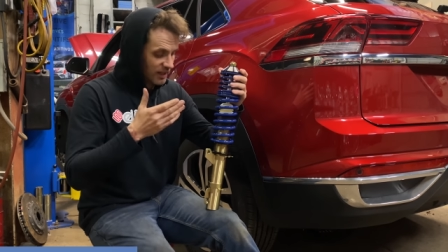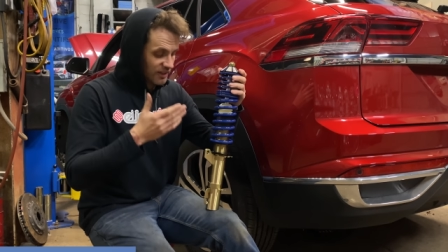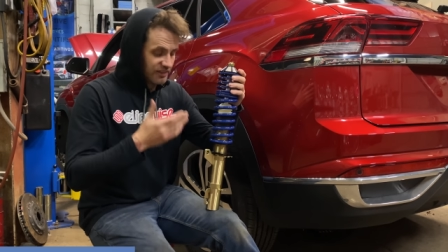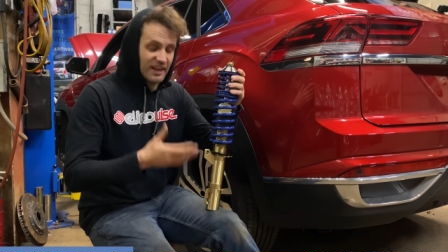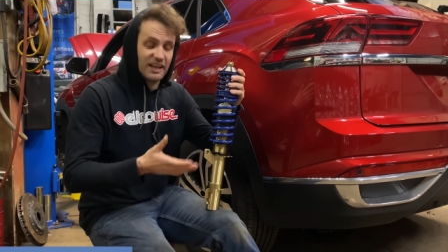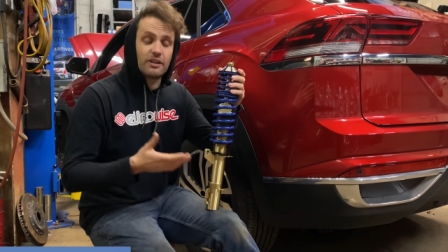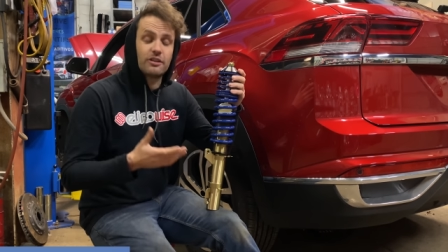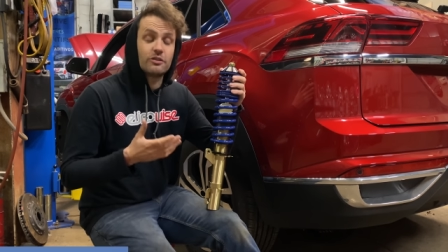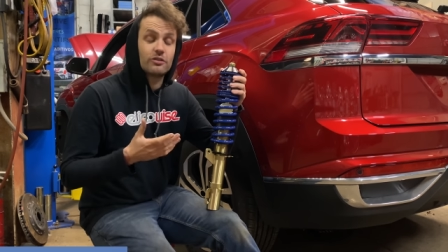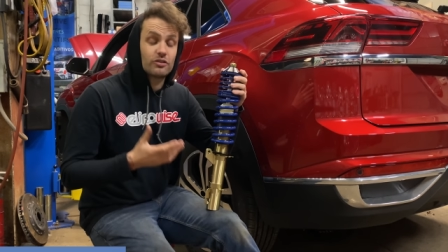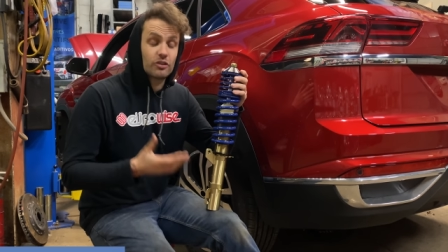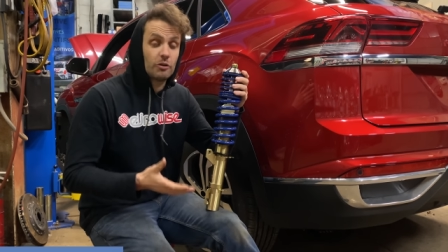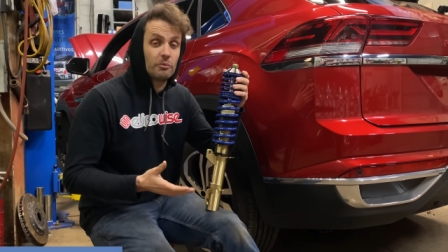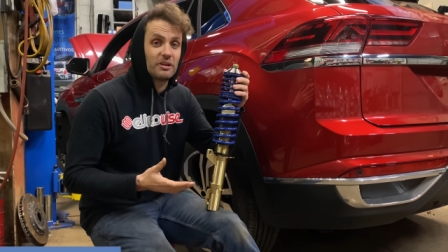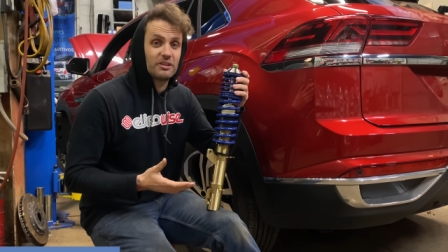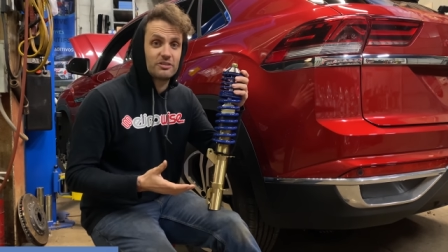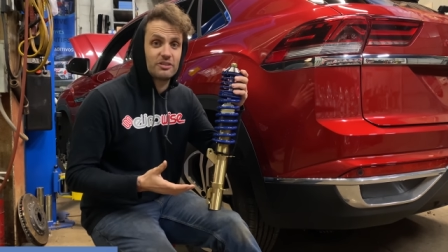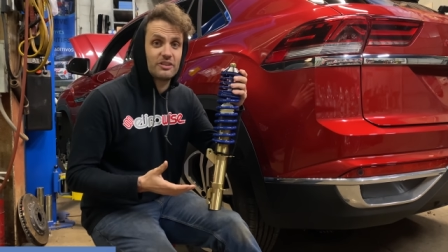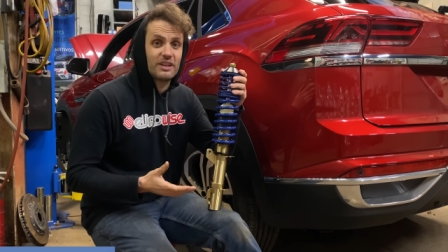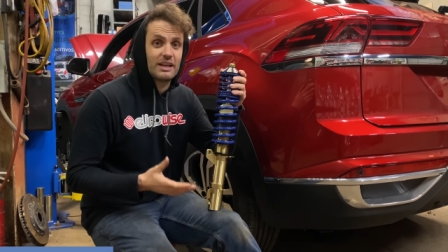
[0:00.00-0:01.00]
Thank you so
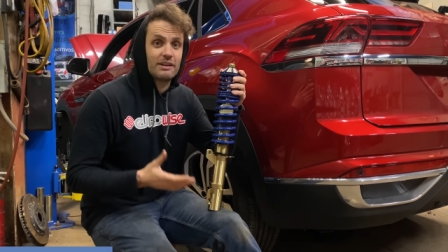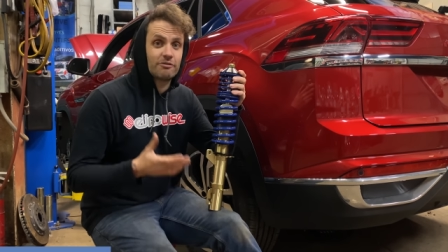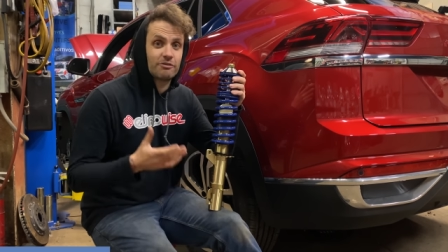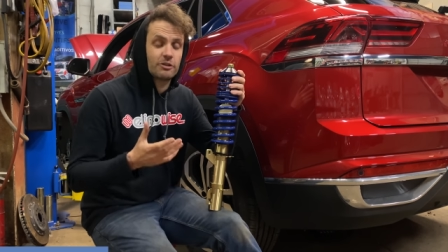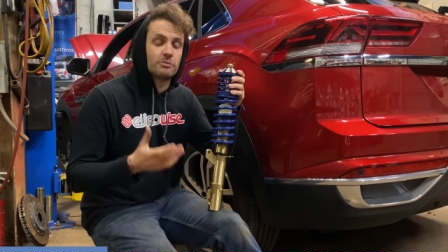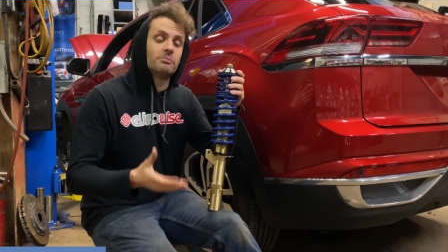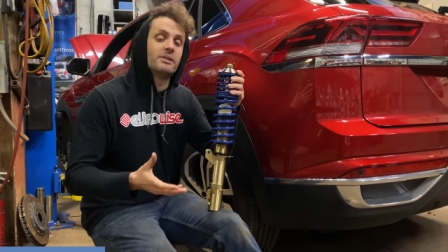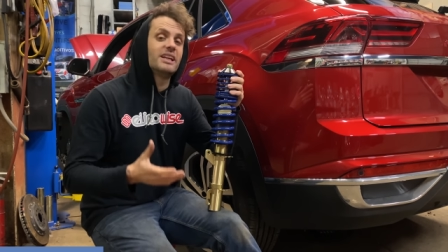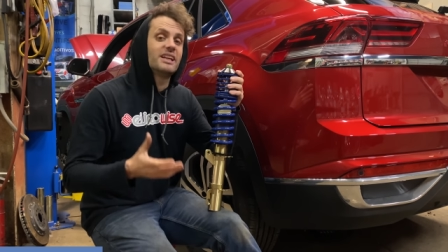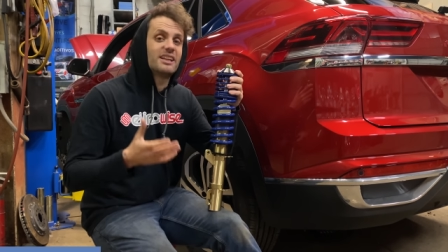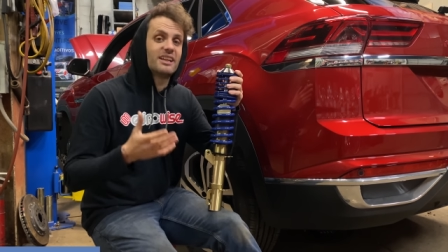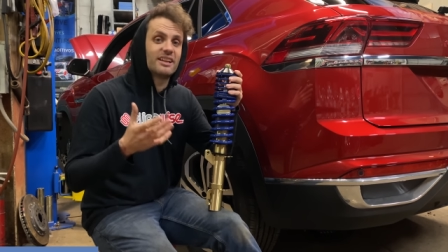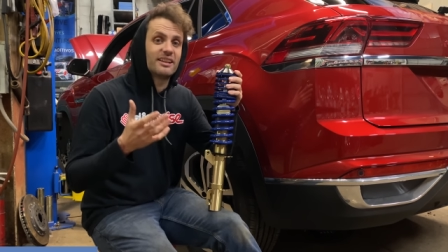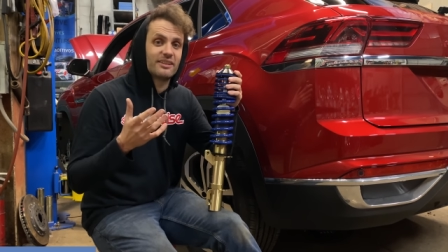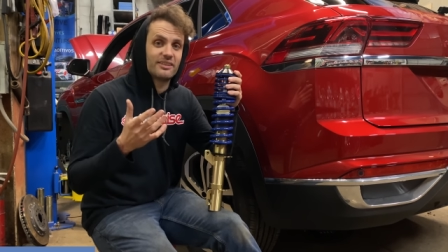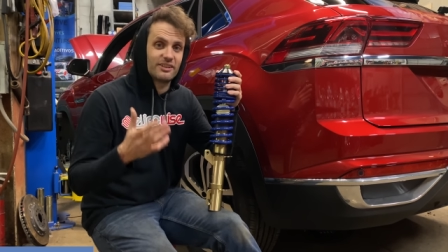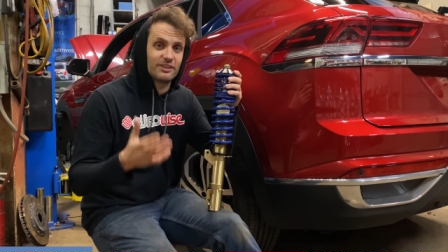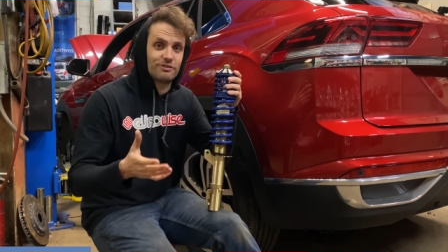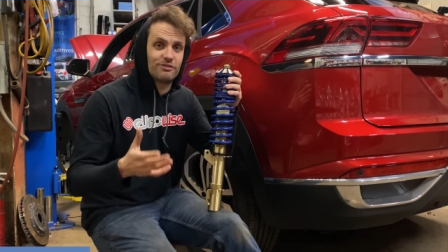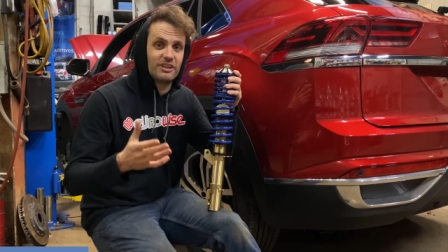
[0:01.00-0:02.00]
much to them for
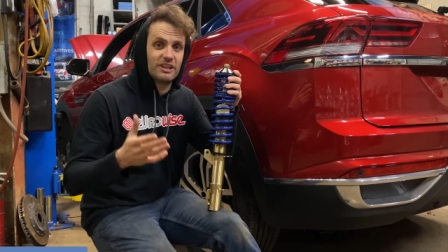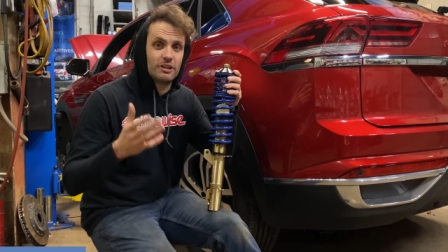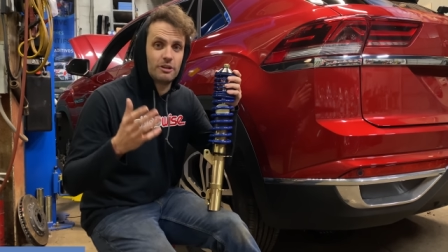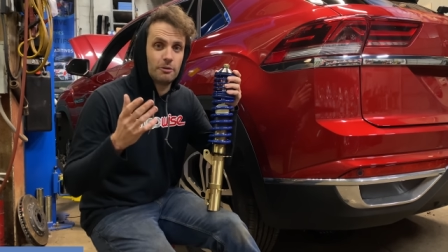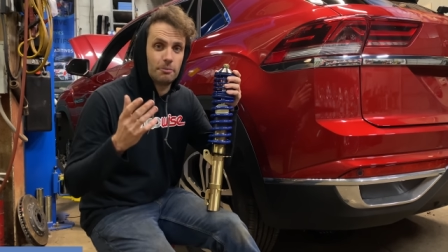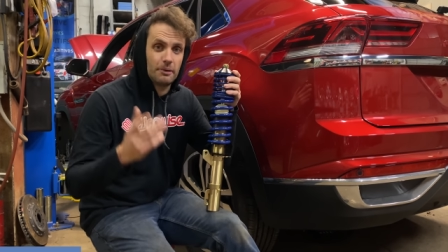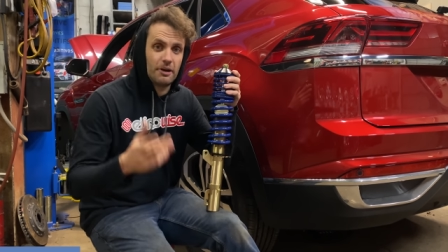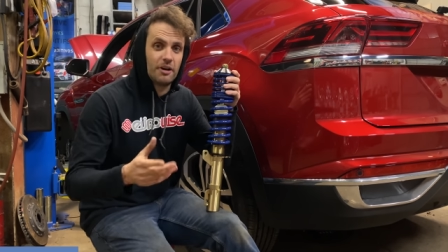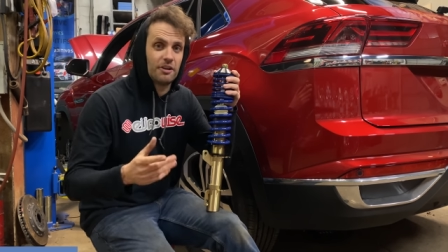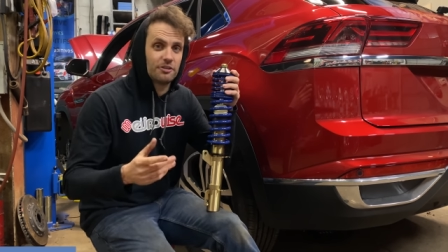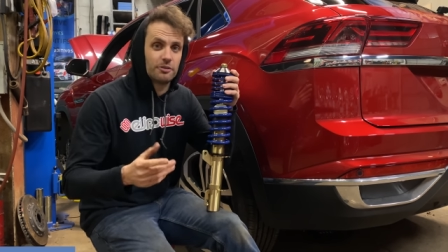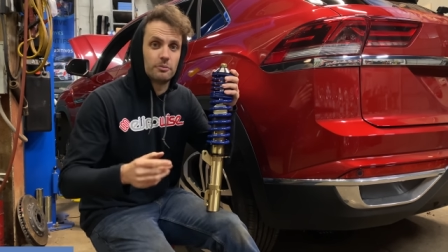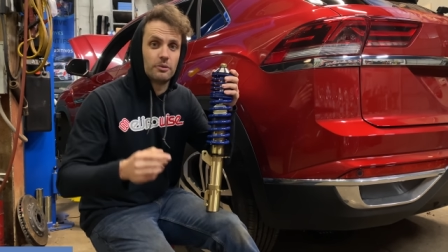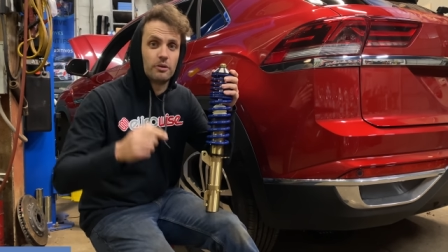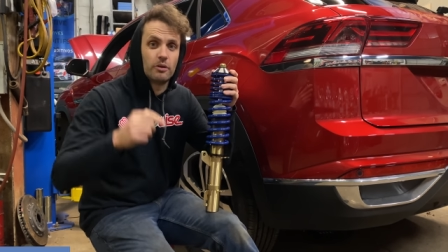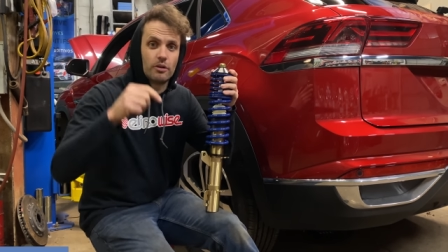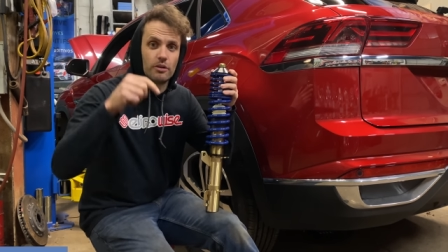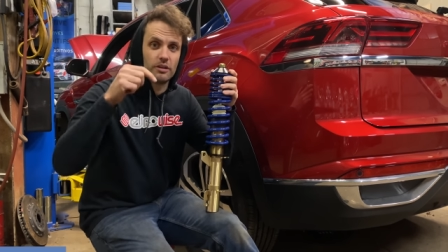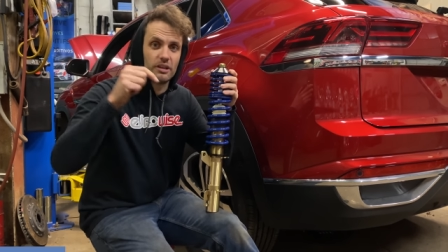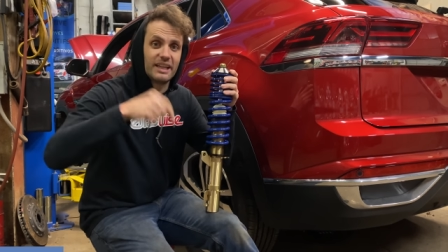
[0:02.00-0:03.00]
making this video possible.